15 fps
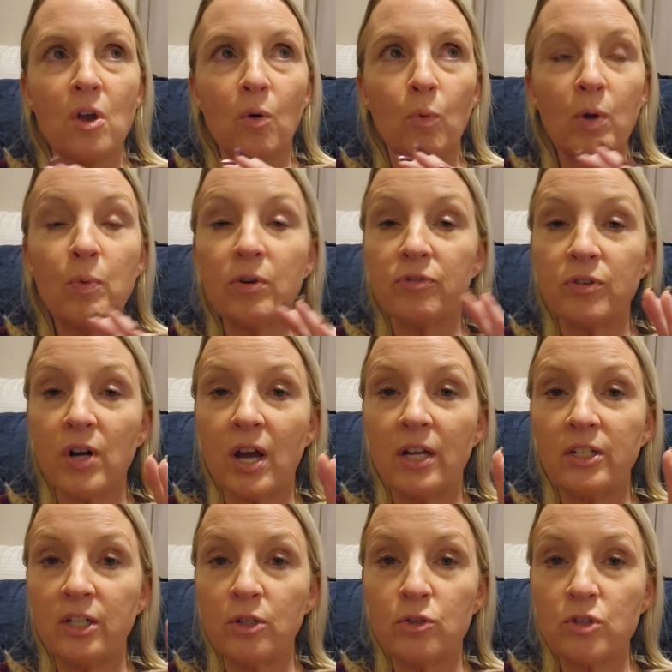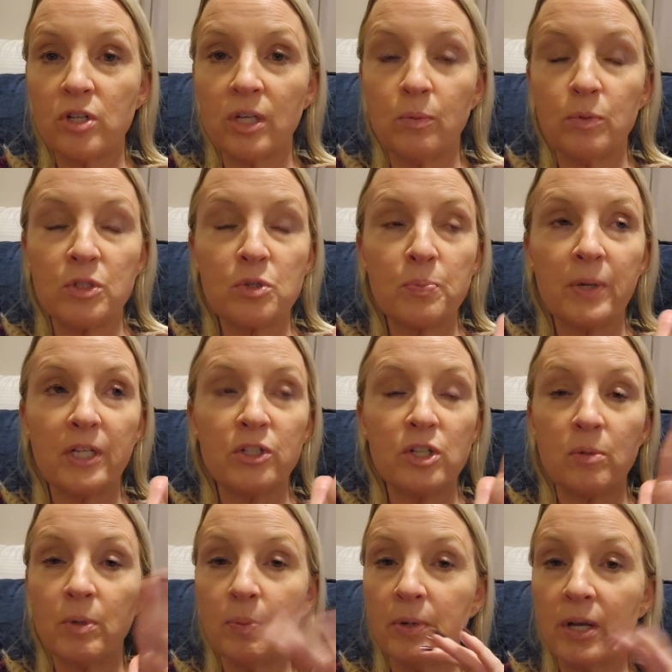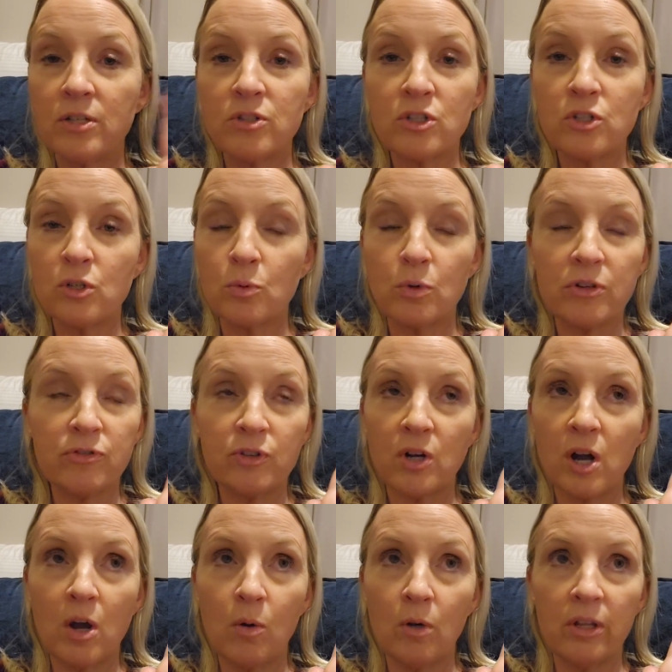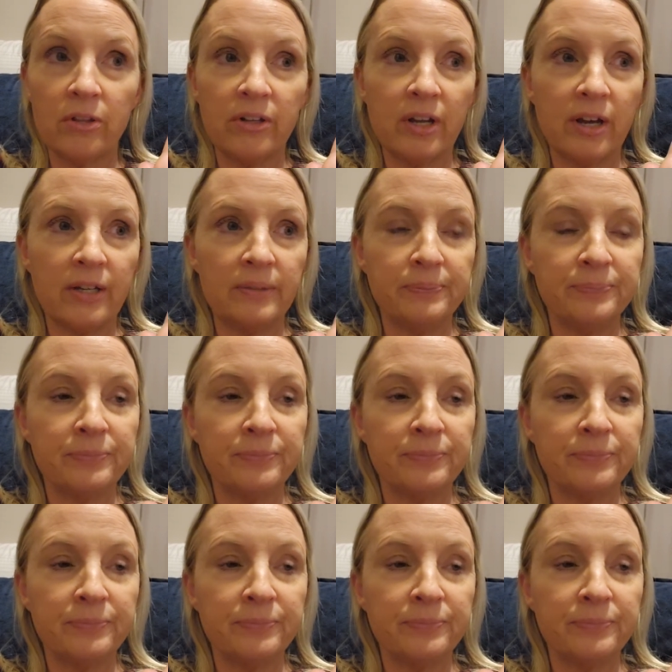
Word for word: We went for nine years and he wouldn't speak to me, but that's a story for a whole other day.